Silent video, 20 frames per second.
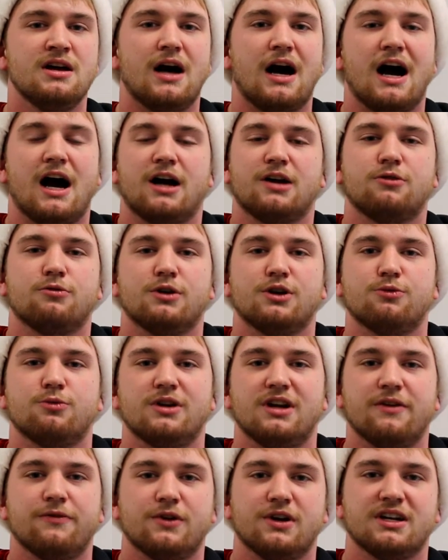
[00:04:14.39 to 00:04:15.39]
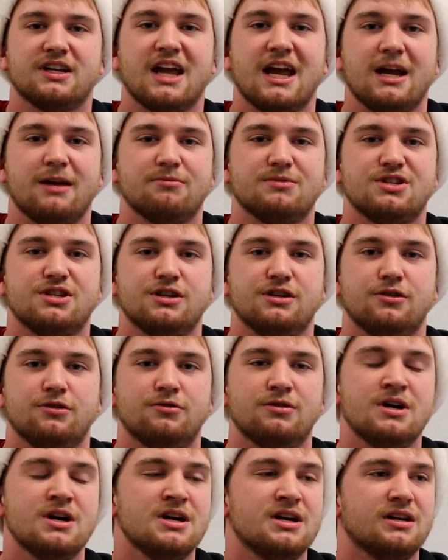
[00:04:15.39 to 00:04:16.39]
awkward whenever it came
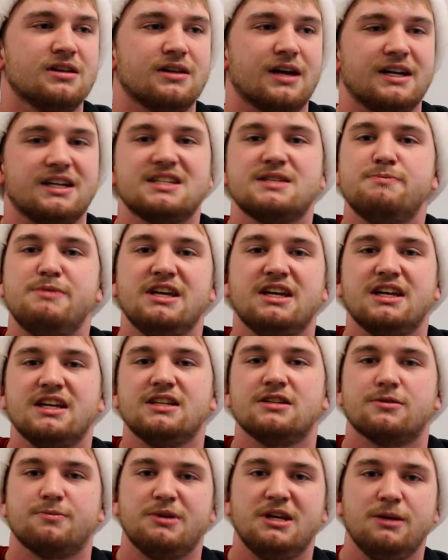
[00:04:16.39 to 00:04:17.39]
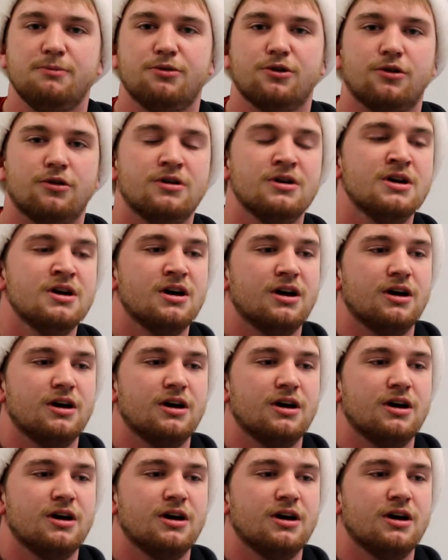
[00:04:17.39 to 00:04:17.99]
to speaking to people